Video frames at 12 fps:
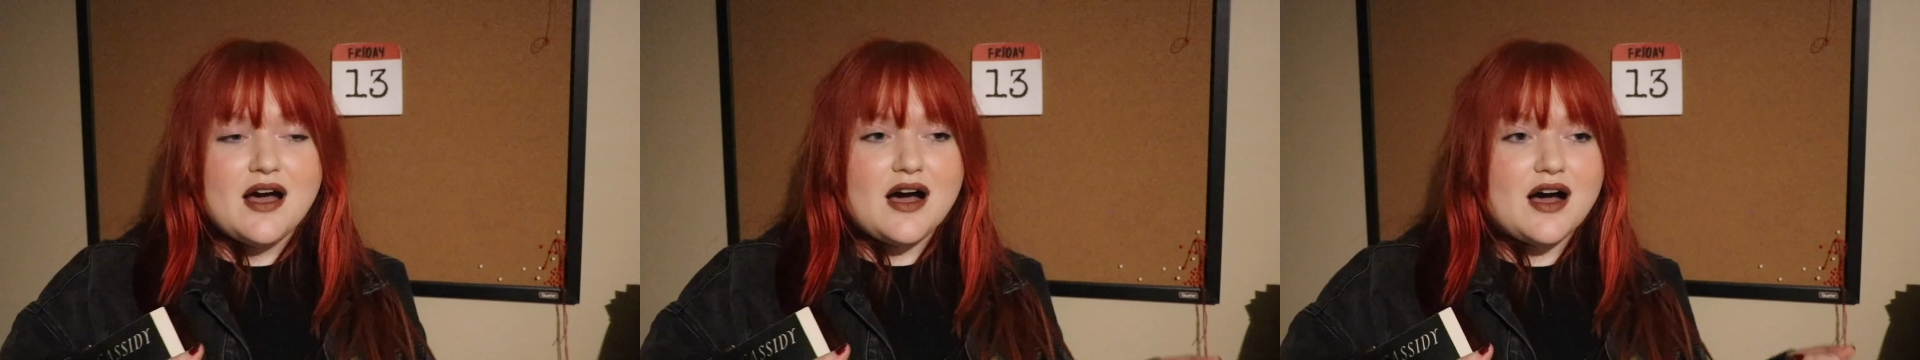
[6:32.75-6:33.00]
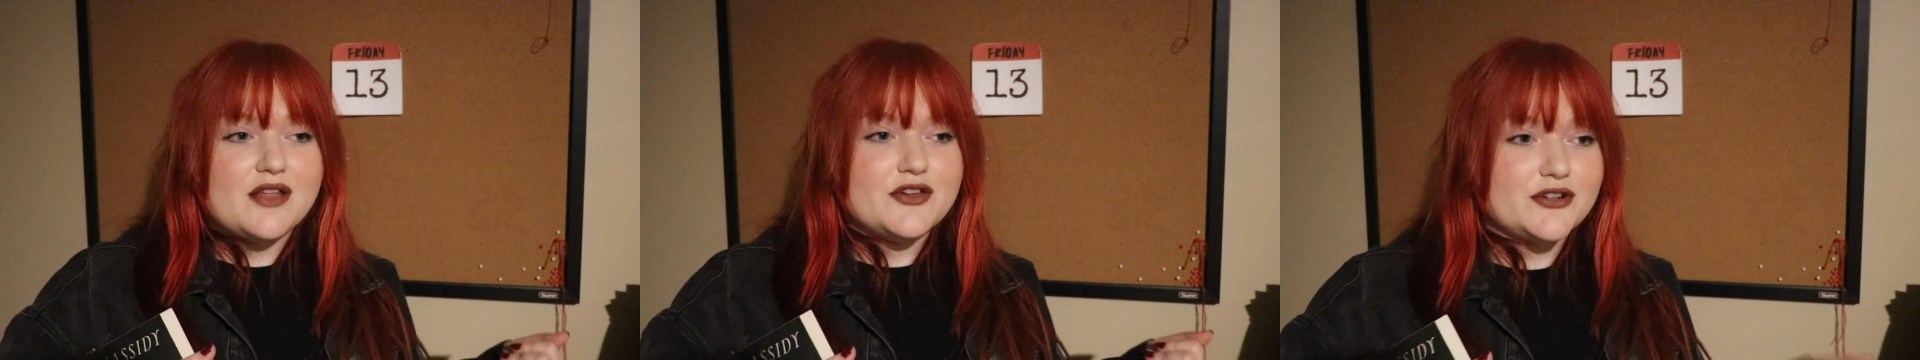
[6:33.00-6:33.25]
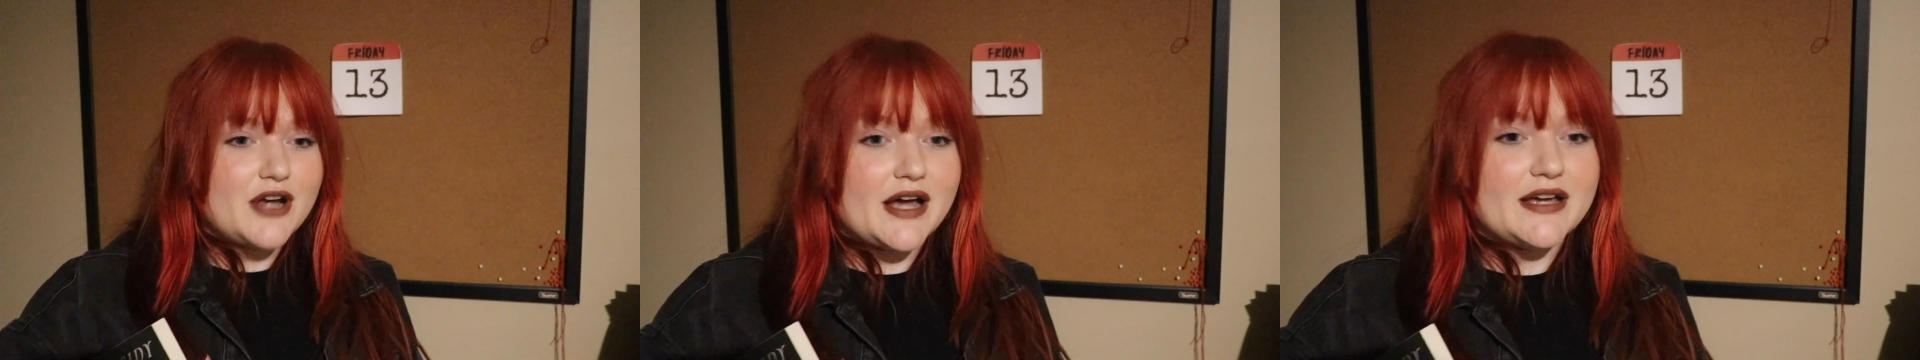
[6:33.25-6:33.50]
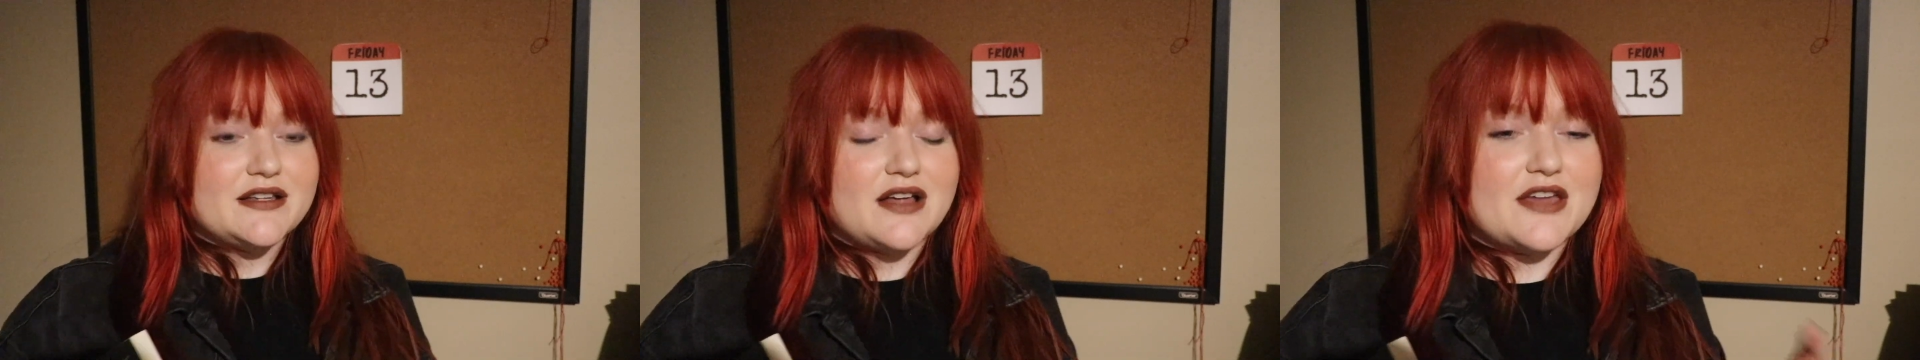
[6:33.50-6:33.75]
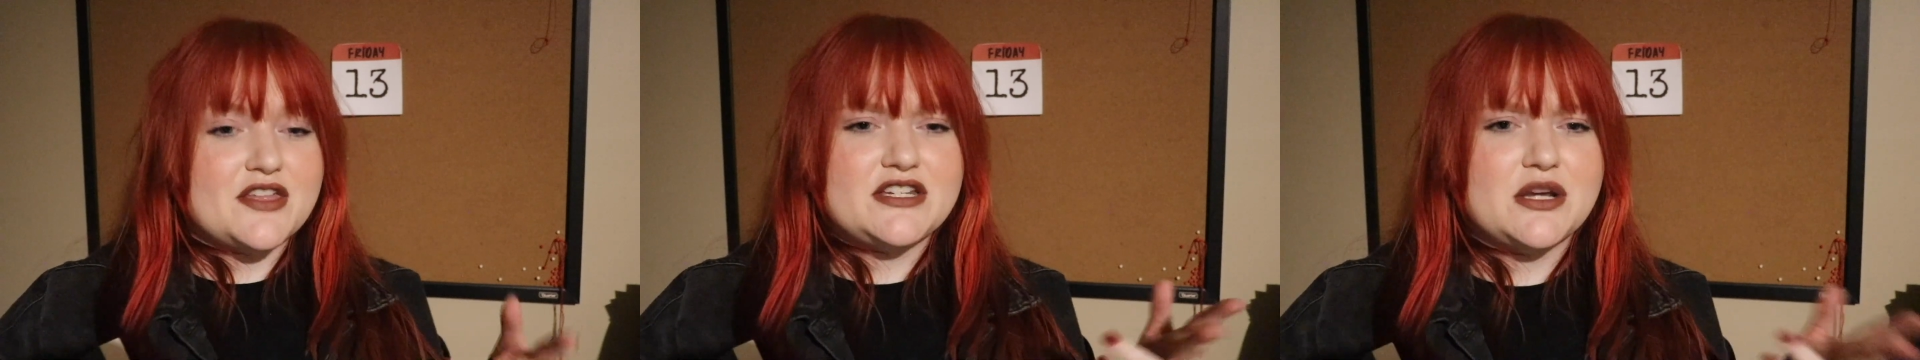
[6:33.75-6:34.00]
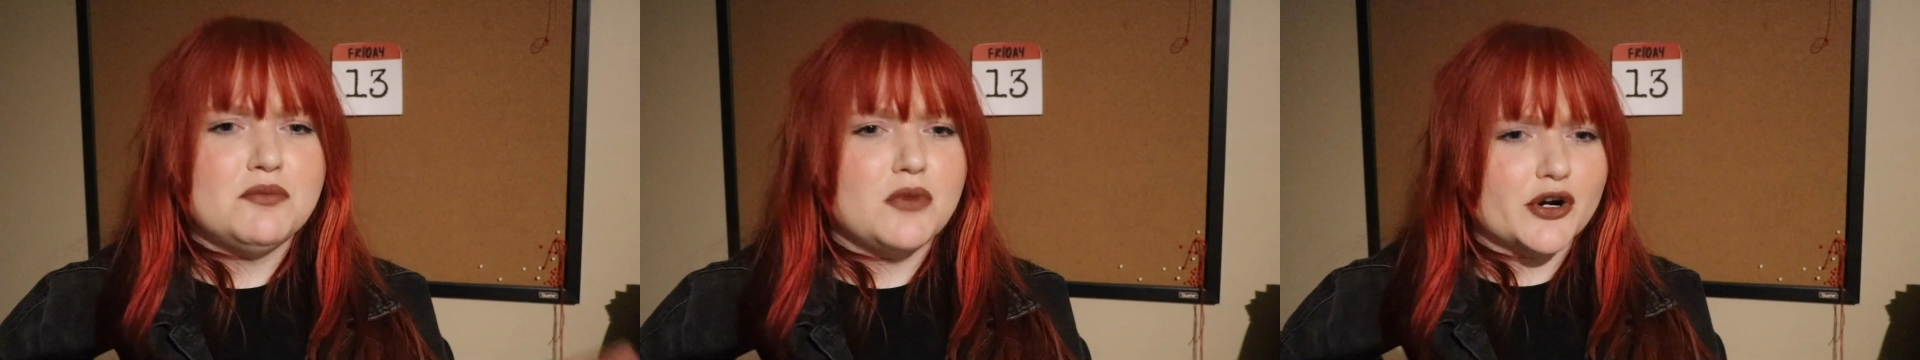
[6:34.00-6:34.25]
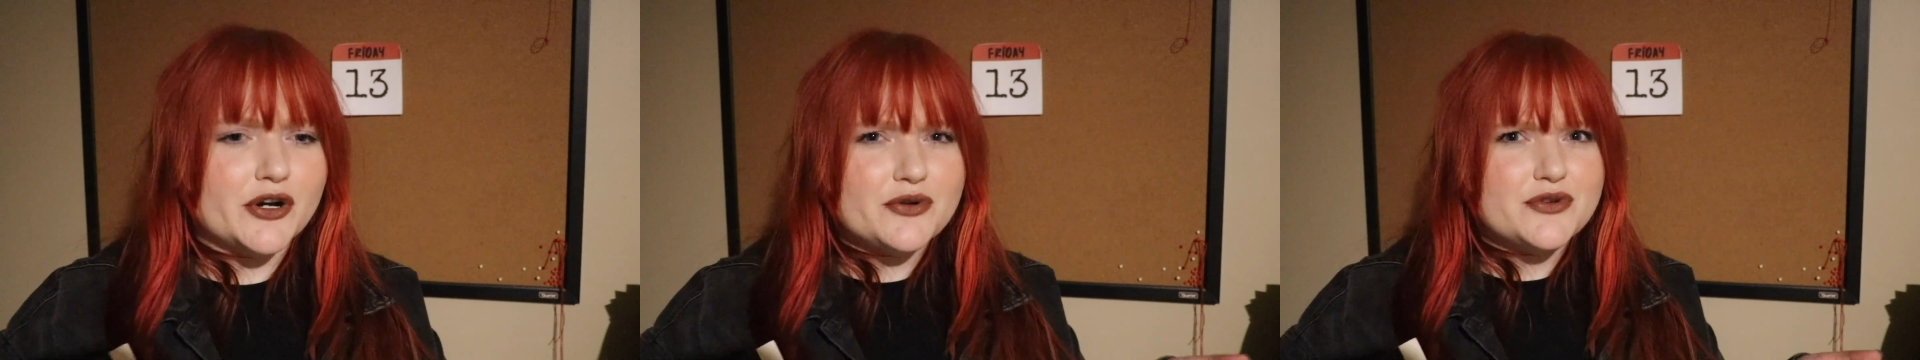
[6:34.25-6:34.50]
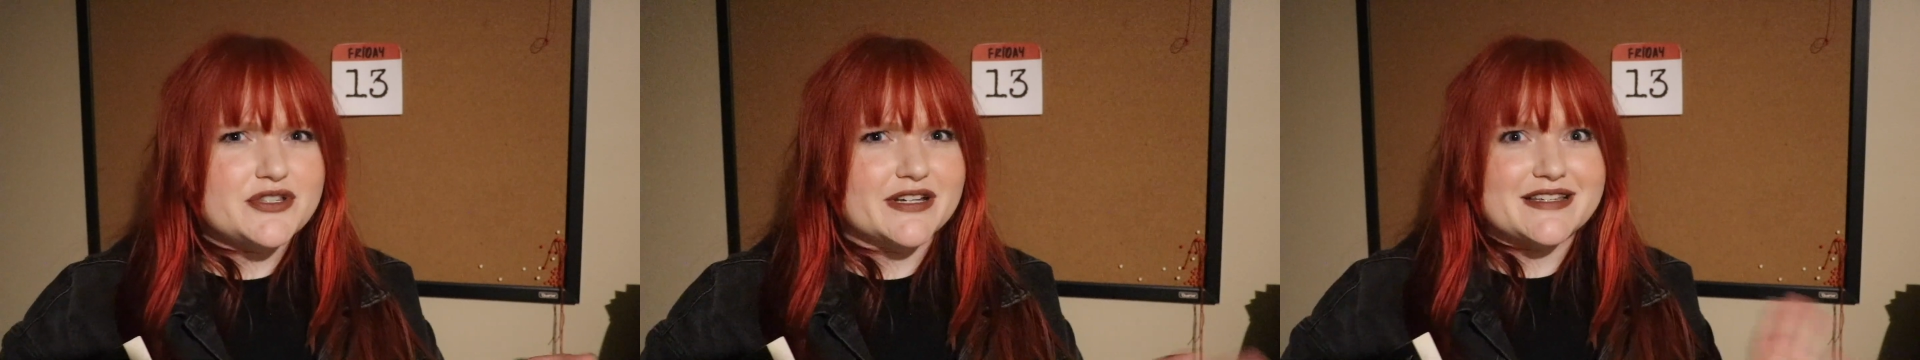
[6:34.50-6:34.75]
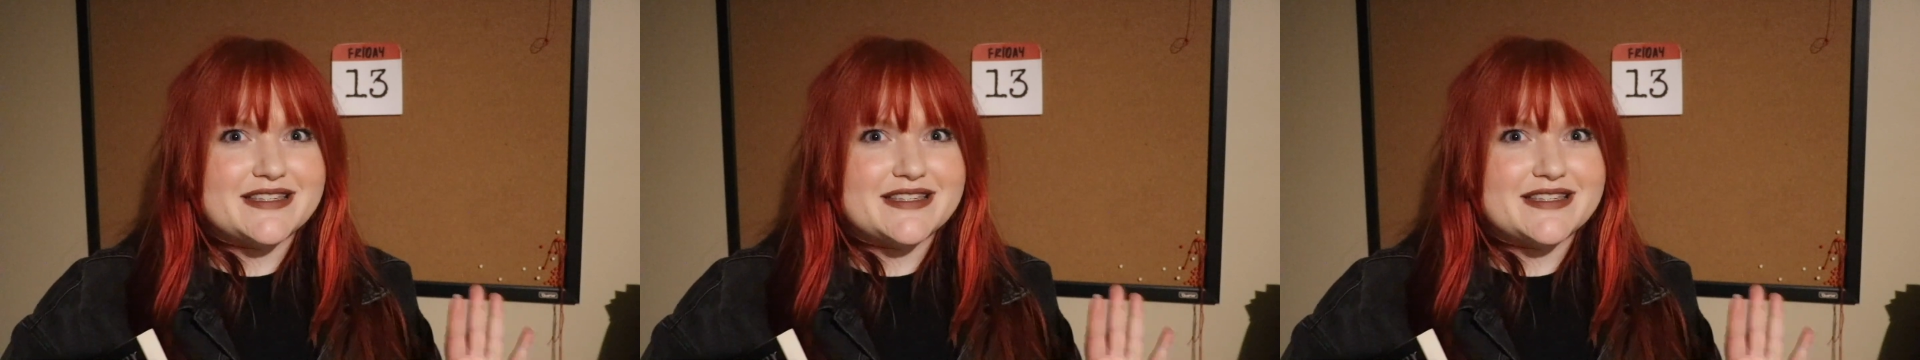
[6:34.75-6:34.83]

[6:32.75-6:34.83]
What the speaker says: Other night, I think tomorrow, there's like a